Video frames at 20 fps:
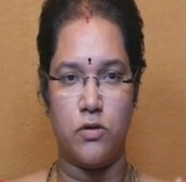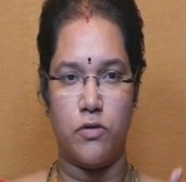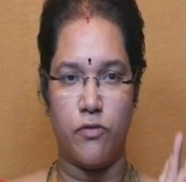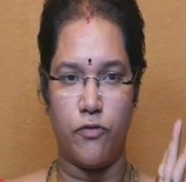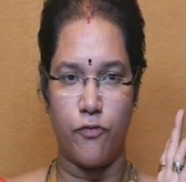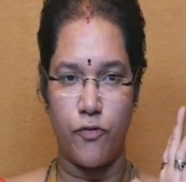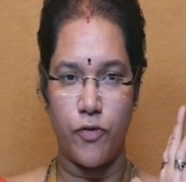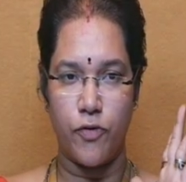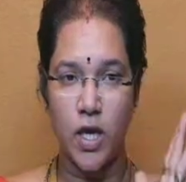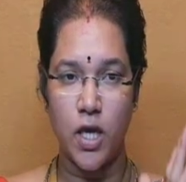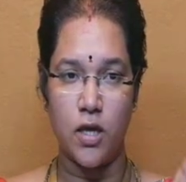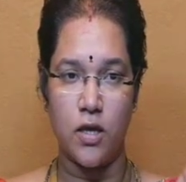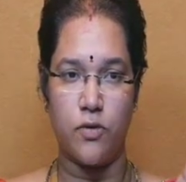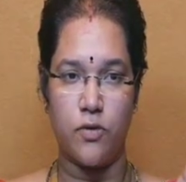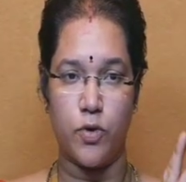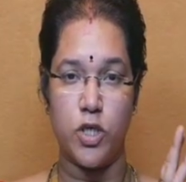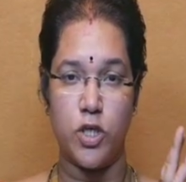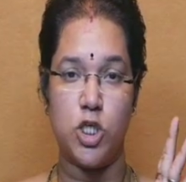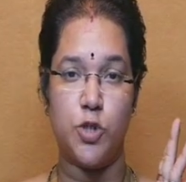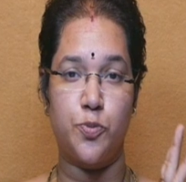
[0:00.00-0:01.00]
Where
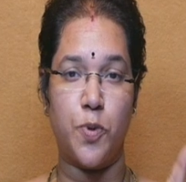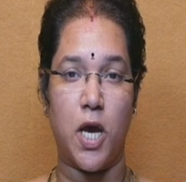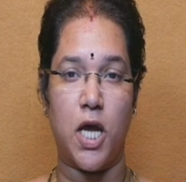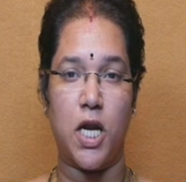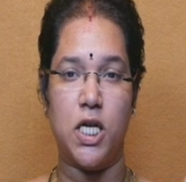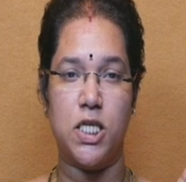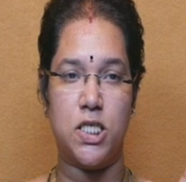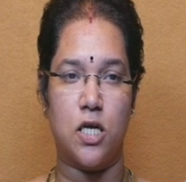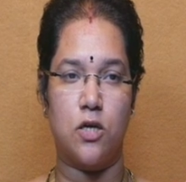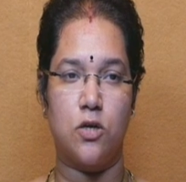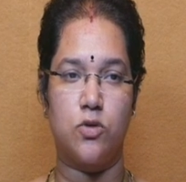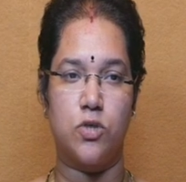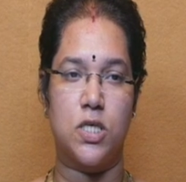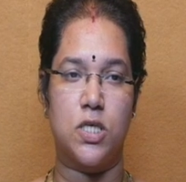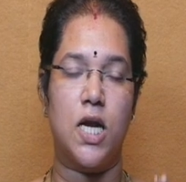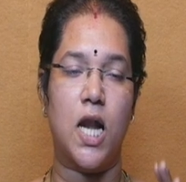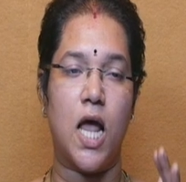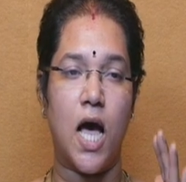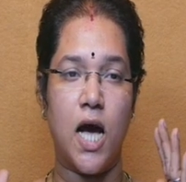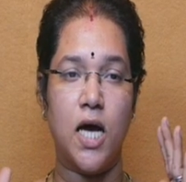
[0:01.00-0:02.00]
which panels are used?
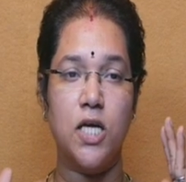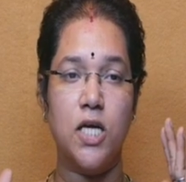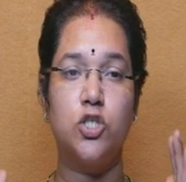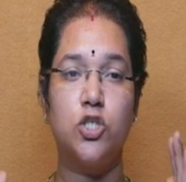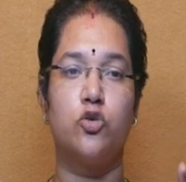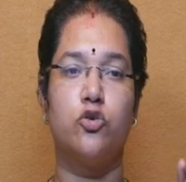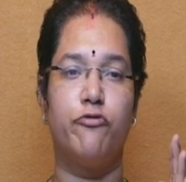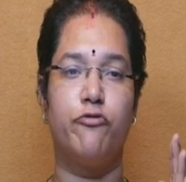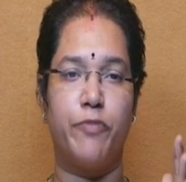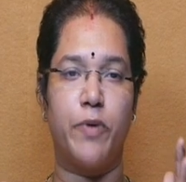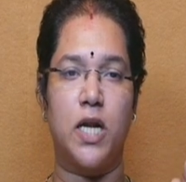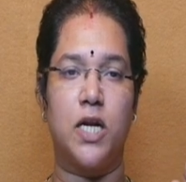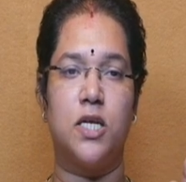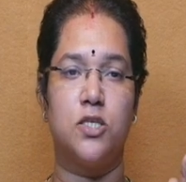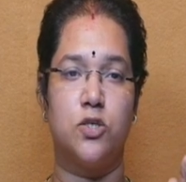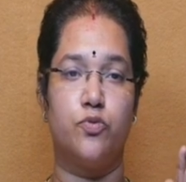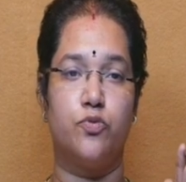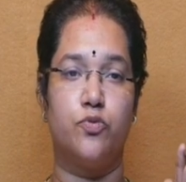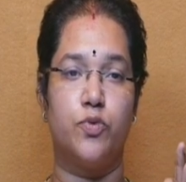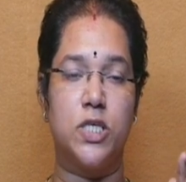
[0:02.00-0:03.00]
Large roof
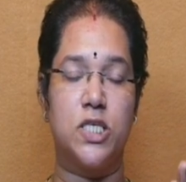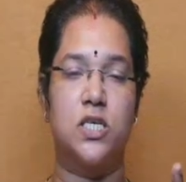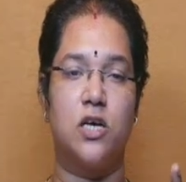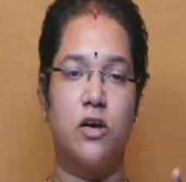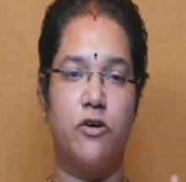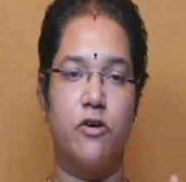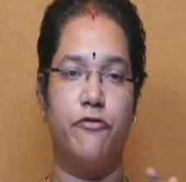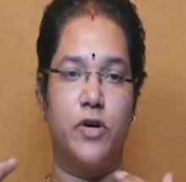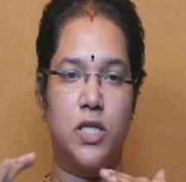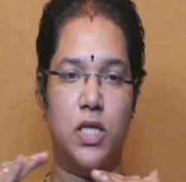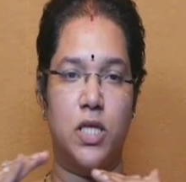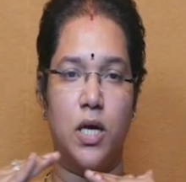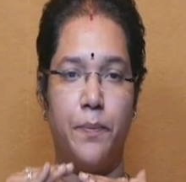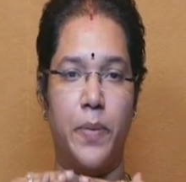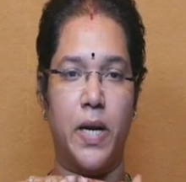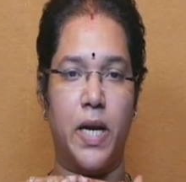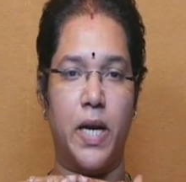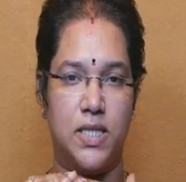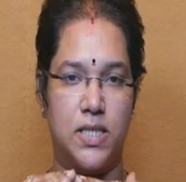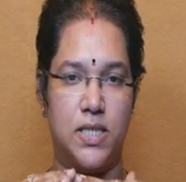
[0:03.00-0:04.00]
panels will serve for the
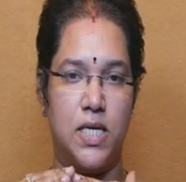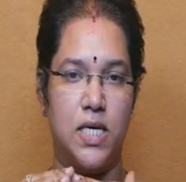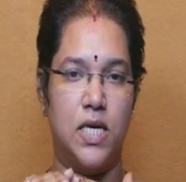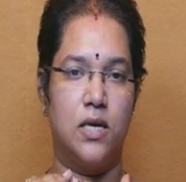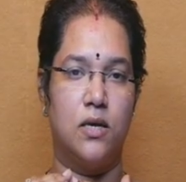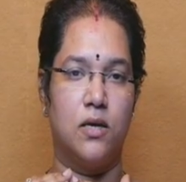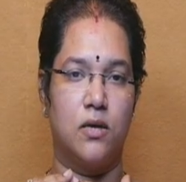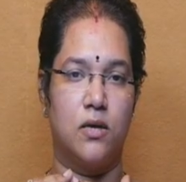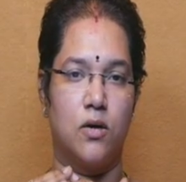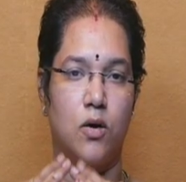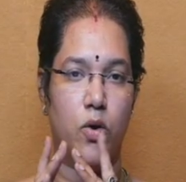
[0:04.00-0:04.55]
bracing.